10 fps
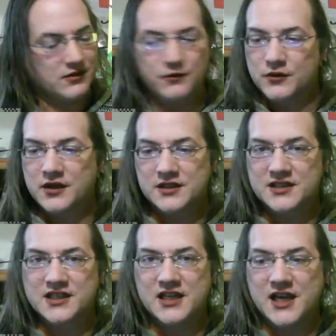We're going to
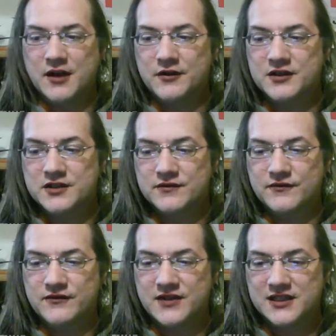see how this
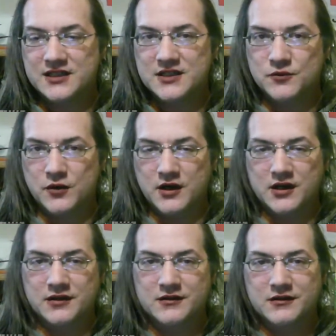fits. We're going to
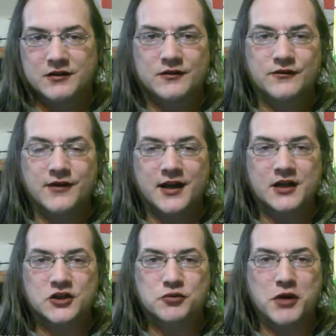find a
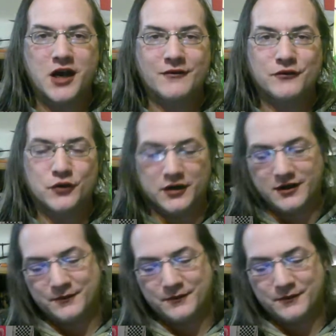spot for it.